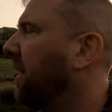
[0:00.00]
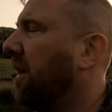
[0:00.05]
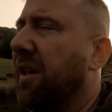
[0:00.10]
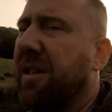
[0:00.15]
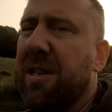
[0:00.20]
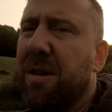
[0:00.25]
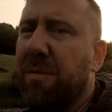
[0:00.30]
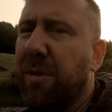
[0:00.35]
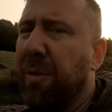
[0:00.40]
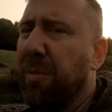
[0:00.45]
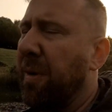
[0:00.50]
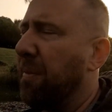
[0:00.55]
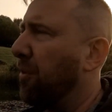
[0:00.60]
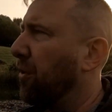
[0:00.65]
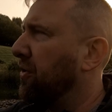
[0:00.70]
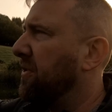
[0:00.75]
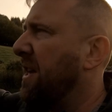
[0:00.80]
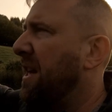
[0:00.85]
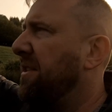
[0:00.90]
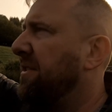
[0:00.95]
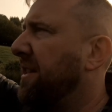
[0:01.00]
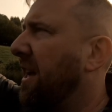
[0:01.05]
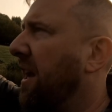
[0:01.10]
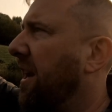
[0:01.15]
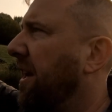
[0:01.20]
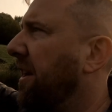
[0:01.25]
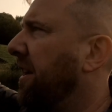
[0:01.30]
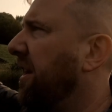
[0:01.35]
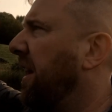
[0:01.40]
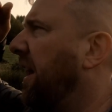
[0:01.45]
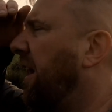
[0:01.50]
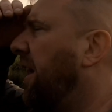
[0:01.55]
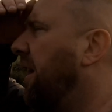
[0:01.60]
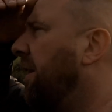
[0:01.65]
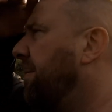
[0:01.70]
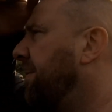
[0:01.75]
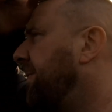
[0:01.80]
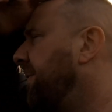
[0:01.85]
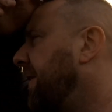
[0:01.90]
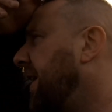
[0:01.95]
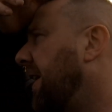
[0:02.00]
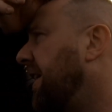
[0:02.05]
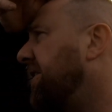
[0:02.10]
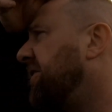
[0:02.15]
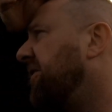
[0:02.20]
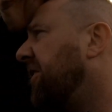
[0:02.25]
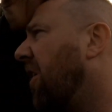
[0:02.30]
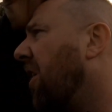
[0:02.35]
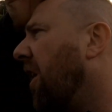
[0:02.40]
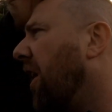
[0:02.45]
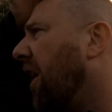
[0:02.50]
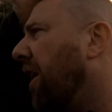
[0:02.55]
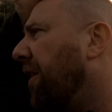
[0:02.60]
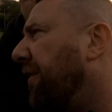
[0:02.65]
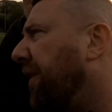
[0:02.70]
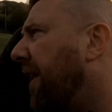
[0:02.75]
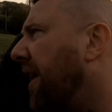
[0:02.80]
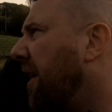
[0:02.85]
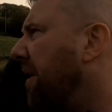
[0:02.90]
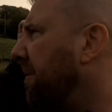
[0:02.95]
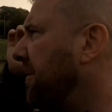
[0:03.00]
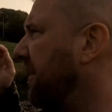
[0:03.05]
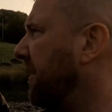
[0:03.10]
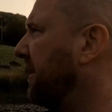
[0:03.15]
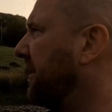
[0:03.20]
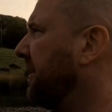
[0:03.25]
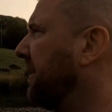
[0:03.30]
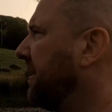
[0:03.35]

They've done with a bit more detail in the sky over there, but